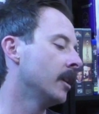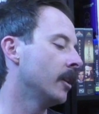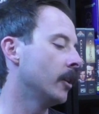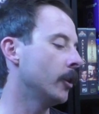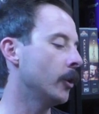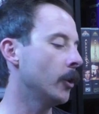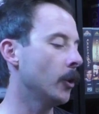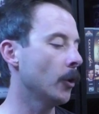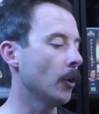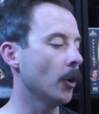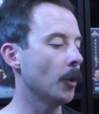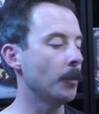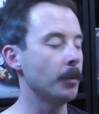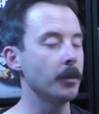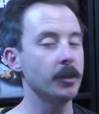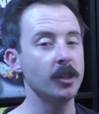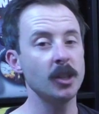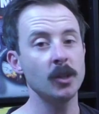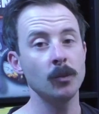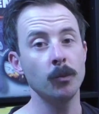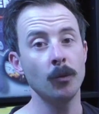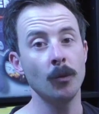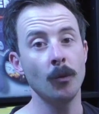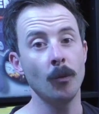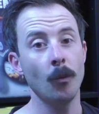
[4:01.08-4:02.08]
Europe, it
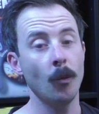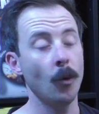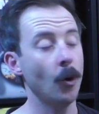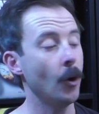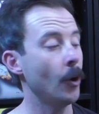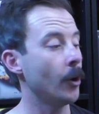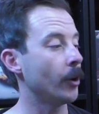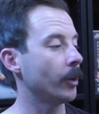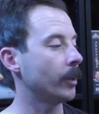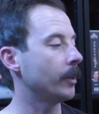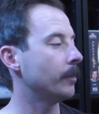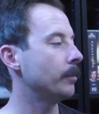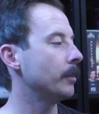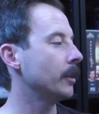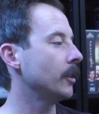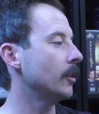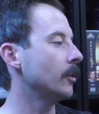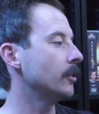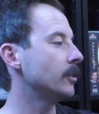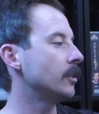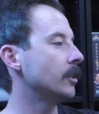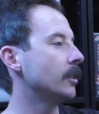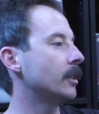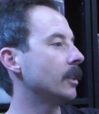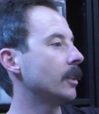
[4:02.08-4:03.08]
just wouldn't work
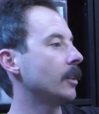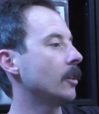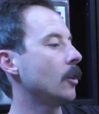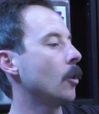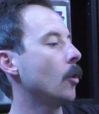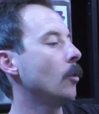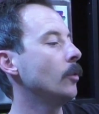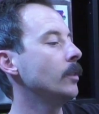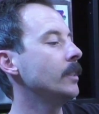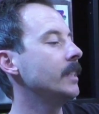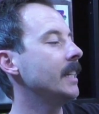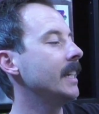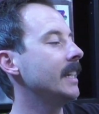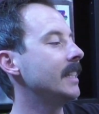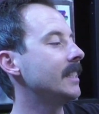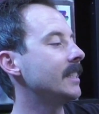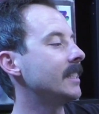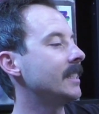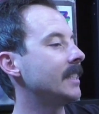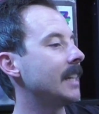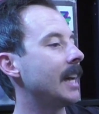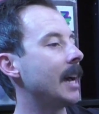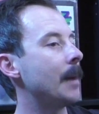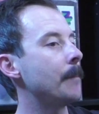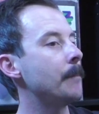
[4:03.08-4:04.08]
because of the
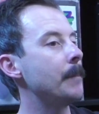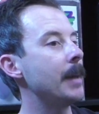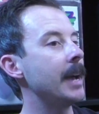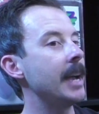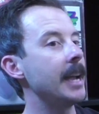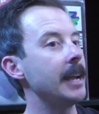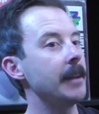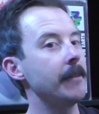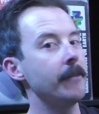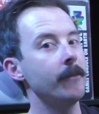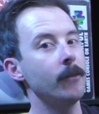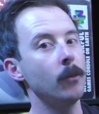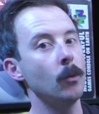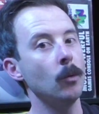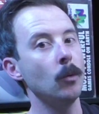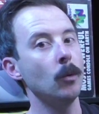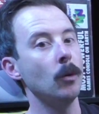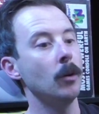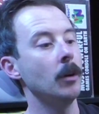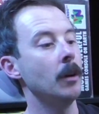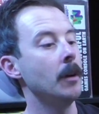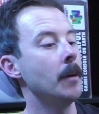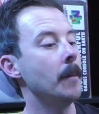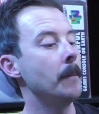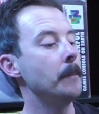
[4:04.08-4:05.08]
contents are made for